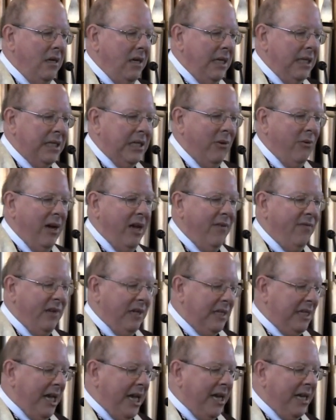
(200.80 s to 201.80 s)
And so I have
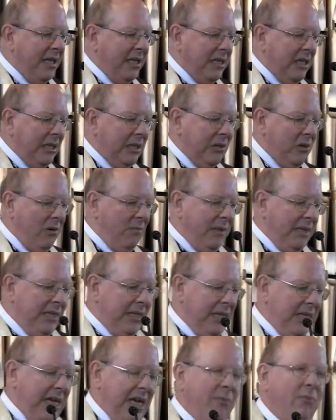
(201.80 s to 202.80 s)
entitled this sermon
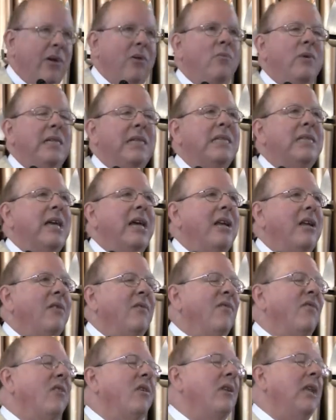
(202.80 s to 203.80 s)
today, When We Settle
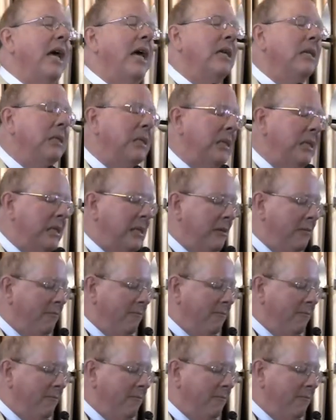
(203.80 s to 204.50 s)
for Less.